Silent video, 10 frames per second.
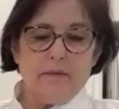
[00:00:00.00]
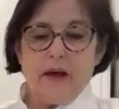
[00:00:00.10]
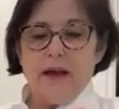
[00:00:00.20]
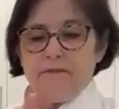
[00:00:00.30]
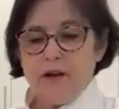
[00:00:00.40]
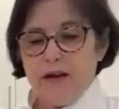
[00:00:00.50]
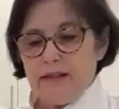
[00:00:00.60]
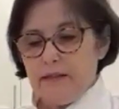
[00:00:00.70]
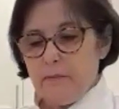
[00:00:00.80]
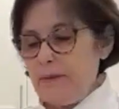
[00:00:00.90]
I've got a
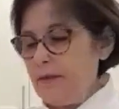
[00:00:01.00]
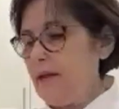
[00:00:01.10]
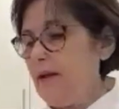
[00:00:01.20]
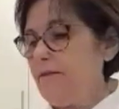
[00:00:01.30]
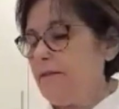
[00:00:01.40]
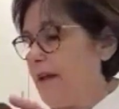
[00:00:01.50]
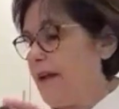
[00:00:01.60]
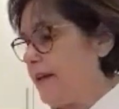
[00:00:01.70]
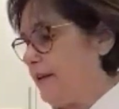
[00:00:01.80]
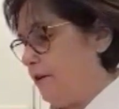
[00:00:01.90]
little bit of
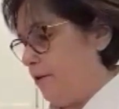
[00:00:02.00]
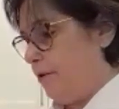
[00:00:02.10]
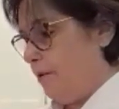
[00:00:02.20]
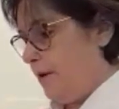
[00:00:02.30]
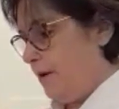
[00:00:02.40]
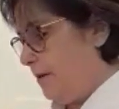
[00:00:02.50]
oregano.